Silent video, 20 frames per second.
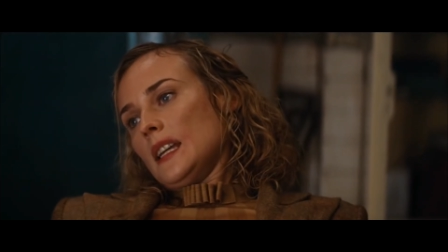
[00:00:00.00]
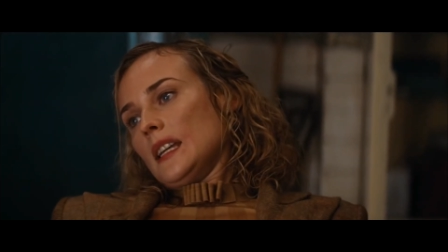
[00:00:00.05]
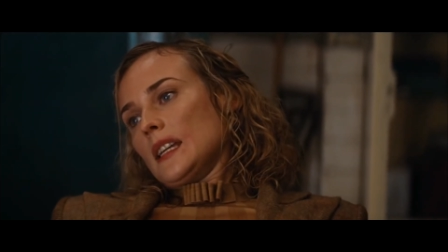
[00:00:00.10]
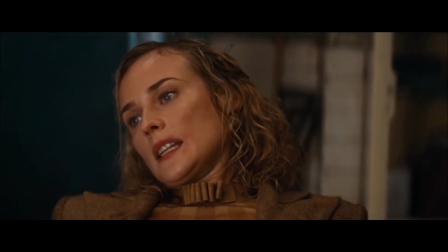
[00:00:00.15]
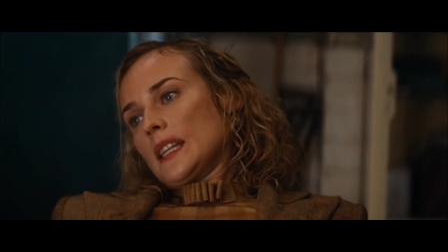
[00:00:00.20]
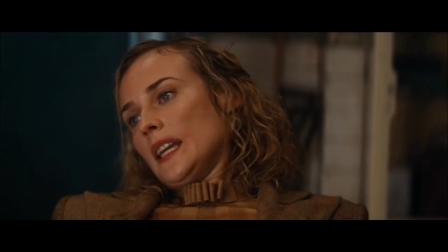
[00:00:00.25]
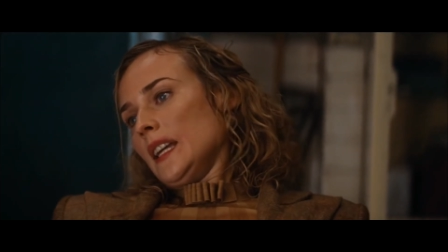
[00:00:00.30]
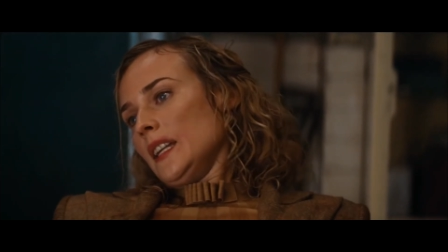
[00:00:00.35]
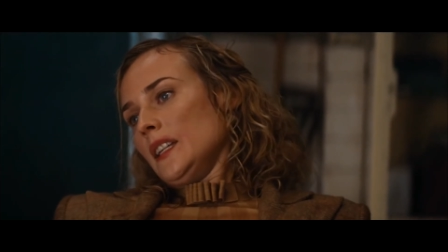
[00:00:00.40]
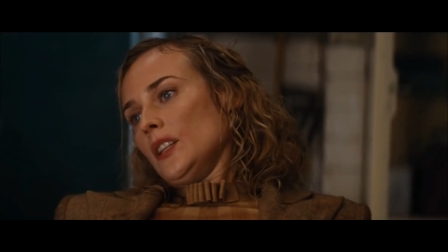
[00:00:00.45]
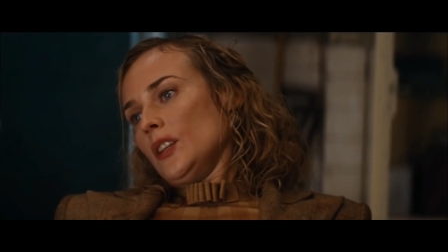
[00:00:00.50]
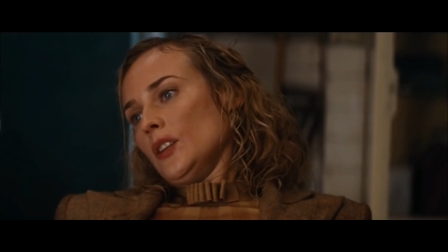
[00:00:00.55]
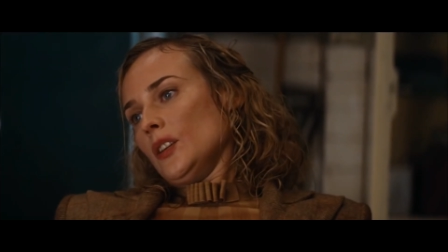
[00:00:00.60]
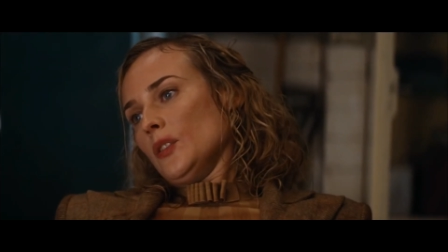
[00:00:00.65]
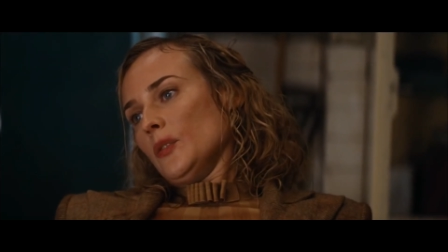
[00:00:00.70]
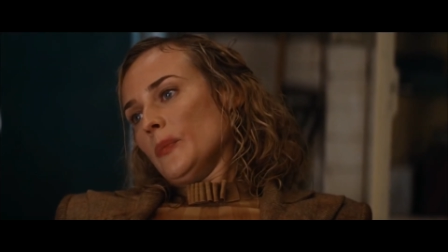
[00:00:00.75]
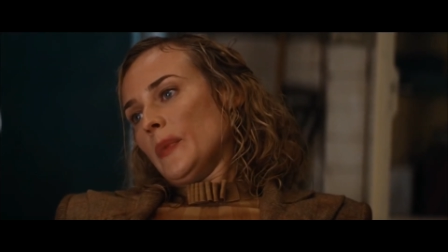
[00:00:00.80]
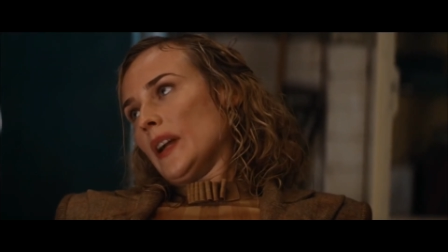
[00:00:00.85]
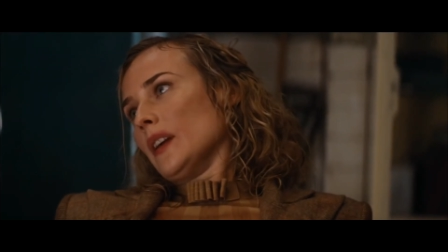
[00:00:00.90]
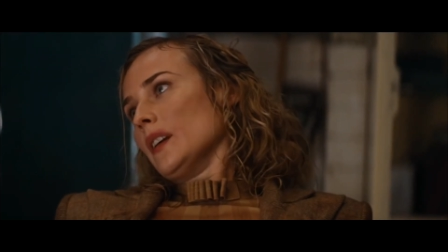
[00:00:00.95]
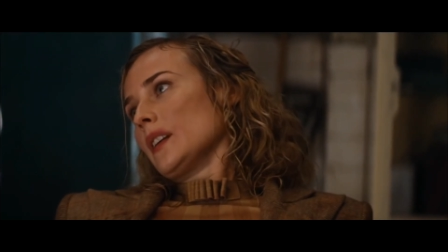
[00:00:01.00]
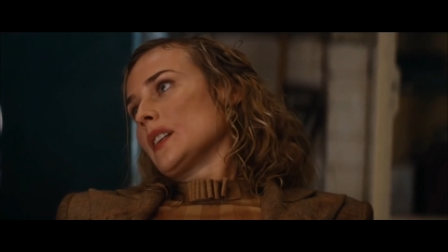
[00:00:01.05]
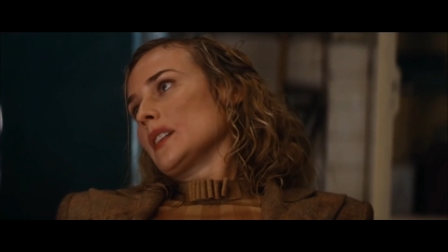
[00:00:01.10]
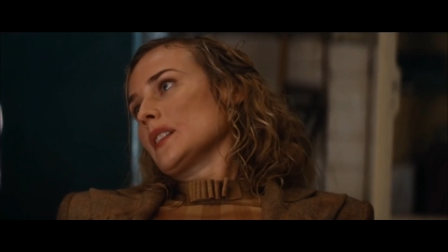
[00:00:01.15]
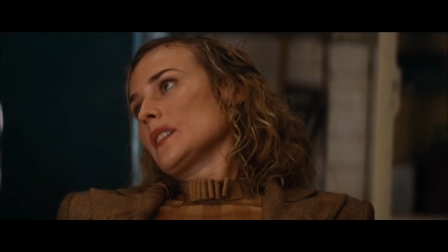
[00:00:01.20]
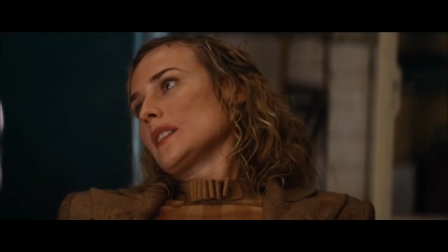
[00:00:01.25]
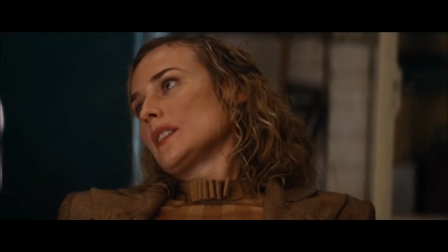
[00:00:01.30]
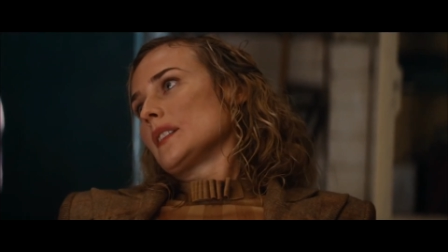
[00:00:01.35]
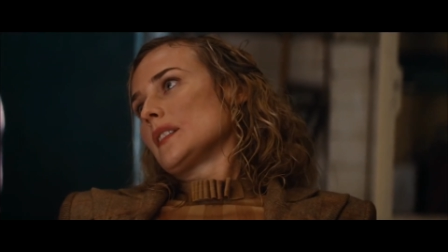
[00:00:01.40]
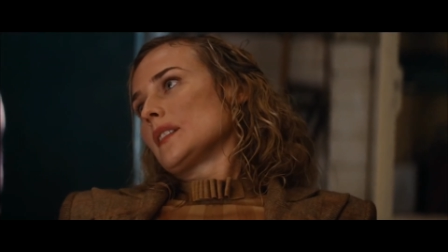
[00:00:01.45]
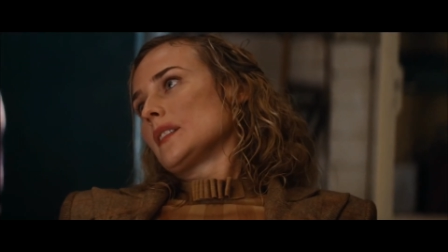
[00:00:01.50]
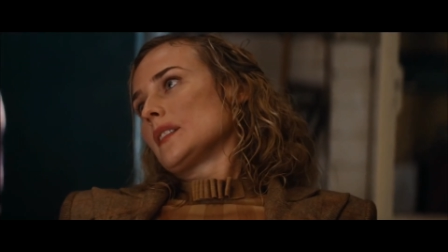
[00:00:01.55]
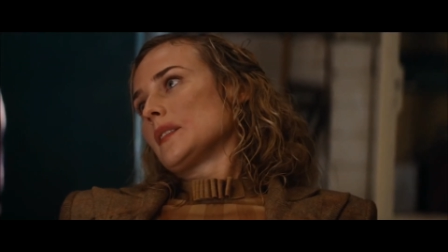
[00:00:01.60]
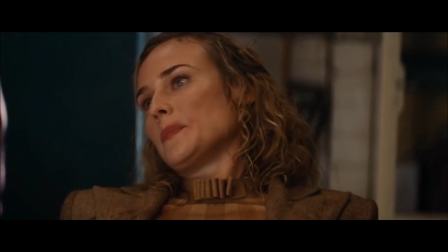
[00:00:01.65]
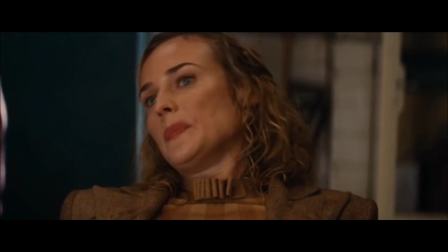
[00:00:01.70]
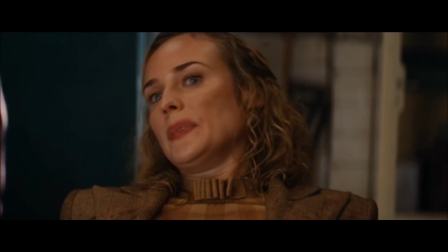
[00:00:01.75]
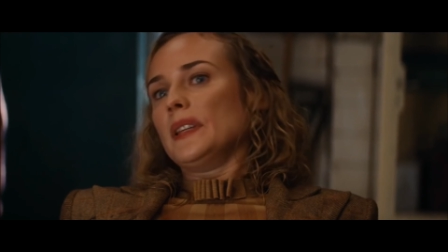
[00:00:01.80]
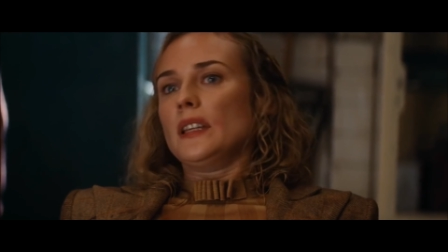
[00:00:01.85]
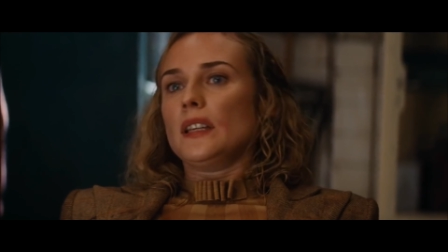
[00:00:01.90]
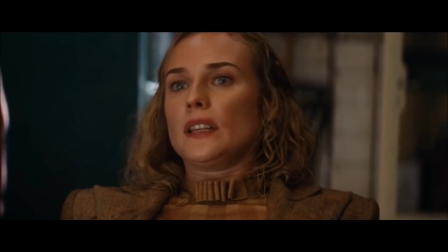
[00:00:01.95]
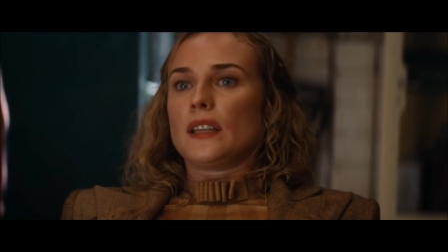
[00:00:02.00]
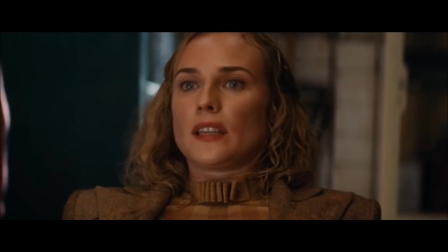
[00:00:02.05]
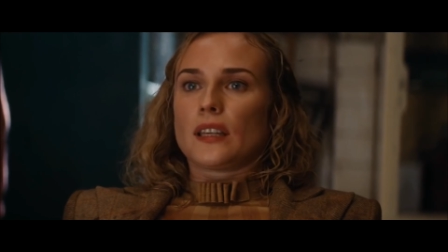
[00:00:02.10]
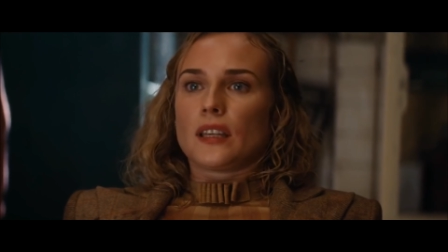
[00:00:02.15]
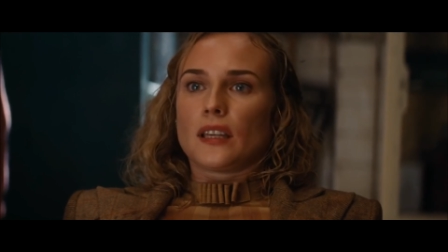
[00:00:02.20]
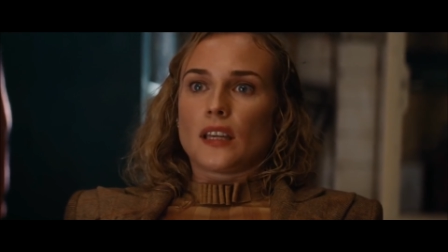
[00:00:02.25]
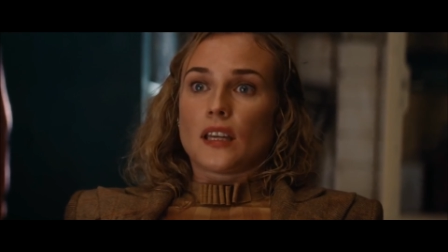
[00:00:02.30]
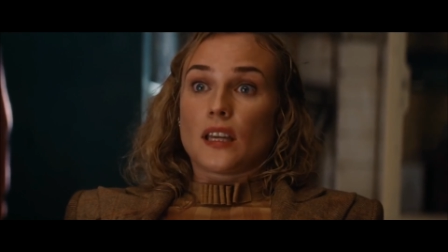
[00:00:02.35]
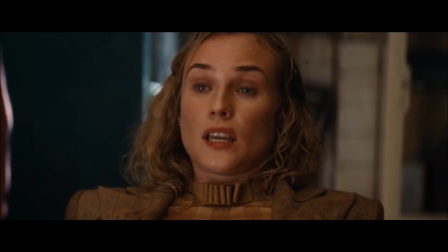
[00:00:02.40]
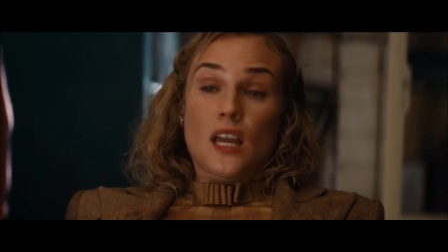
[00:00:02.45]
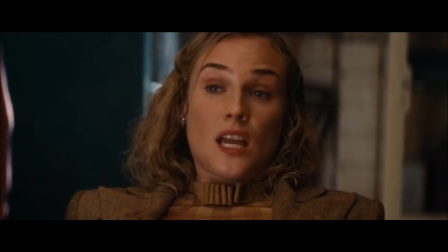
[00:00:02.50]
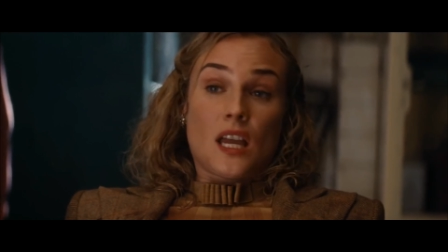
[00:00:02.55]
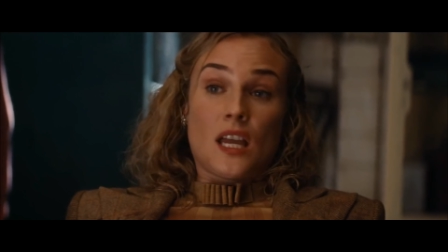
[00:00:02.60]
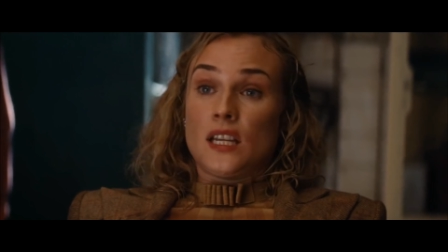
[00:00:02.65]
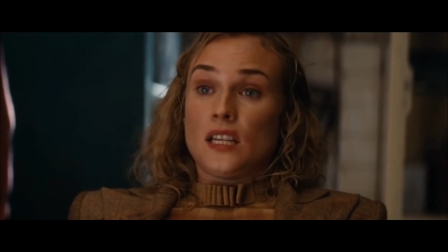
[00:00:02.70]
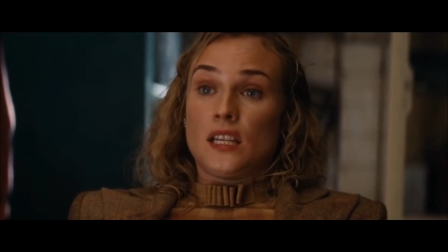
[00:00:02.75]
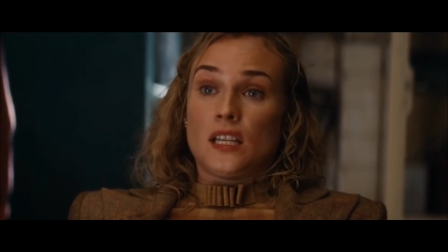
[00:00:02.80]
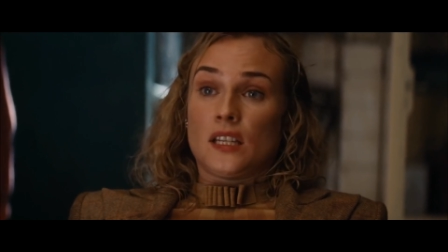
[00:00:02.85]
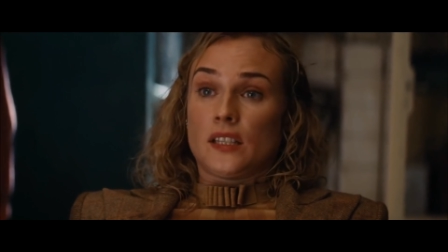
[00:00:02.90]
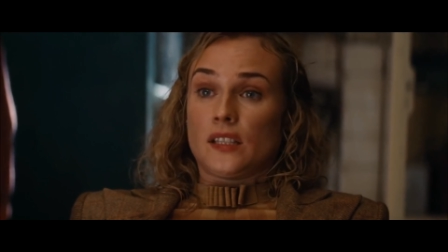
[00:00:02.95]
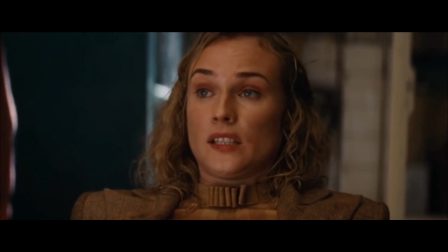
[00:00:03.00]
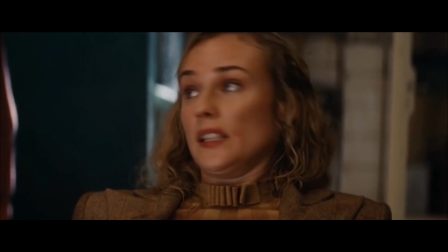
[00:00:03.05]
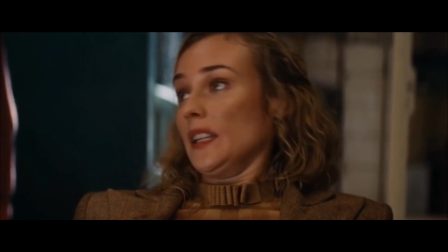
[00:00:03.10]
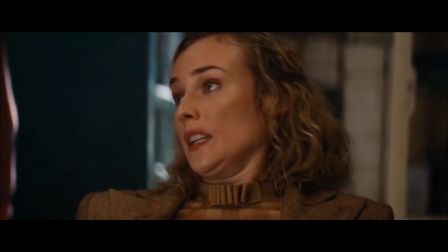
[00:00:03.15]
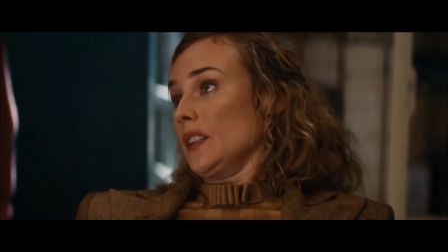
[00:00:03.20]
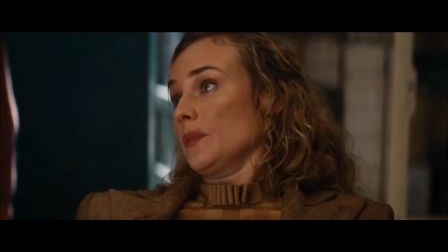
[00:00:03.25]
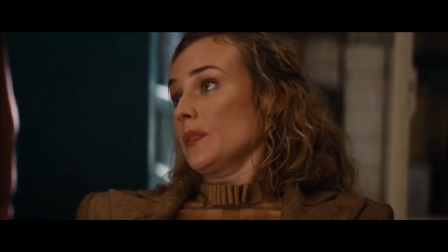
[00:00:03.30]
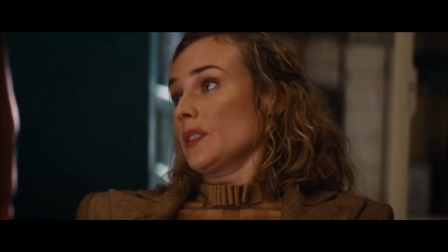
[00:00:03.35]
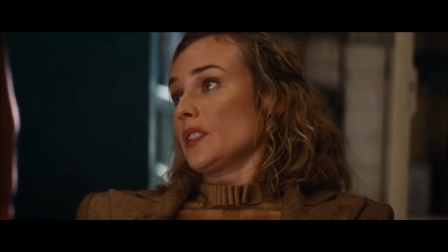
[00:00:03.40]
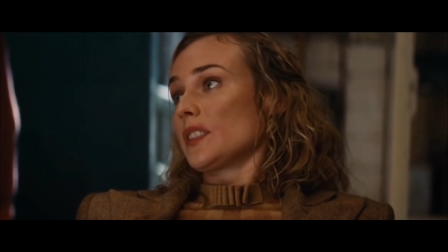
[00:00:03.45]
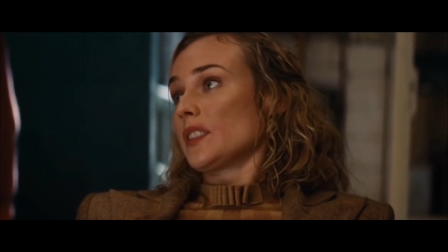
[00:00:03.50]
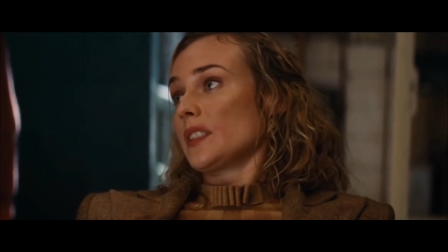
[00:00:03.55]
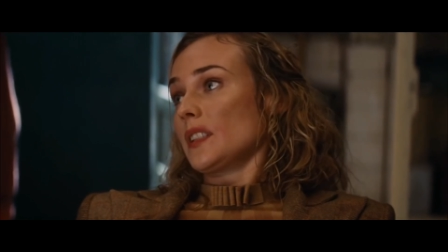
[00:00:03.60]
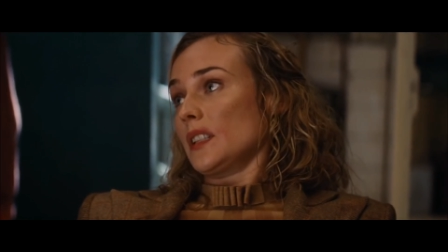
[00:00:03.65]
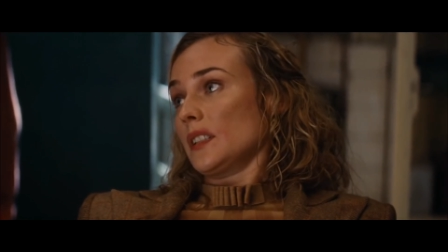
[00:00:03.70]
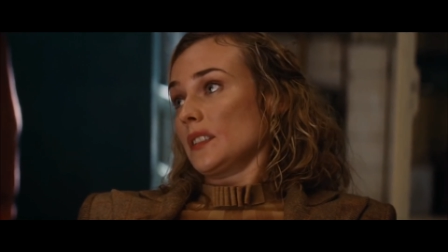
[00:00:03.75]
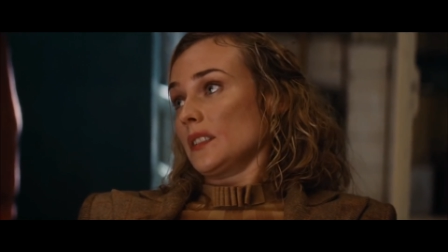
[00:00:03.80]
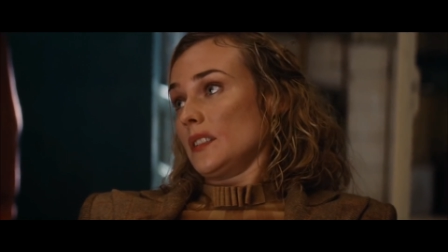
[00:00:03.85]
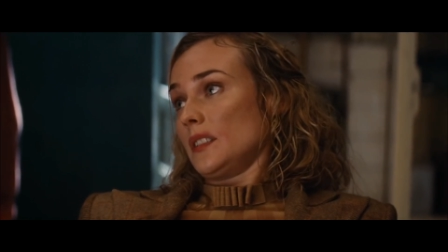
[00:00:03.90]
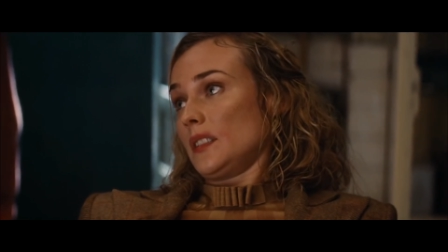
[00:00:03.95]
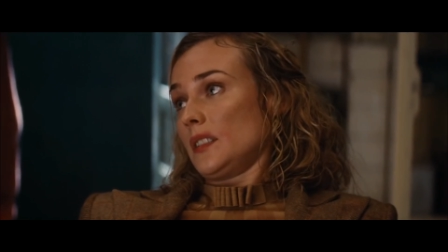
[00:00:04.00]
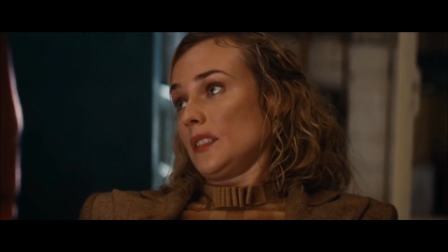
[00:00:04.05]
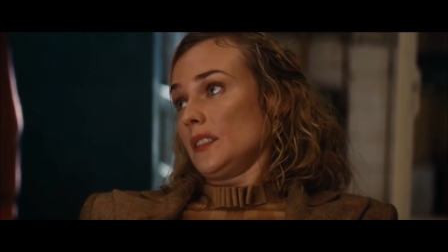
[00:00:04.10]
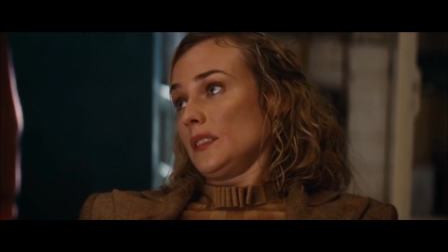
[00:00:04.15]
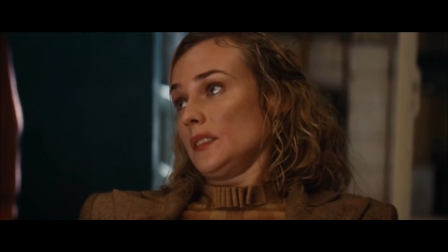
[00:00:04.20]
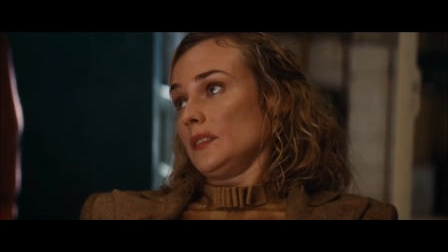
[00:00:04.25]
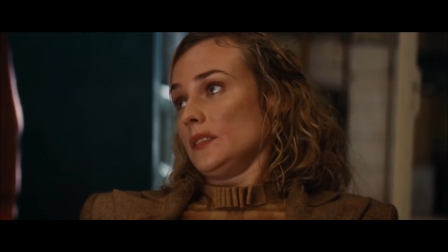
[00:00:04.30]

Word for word: can you Americans speak any other language than English.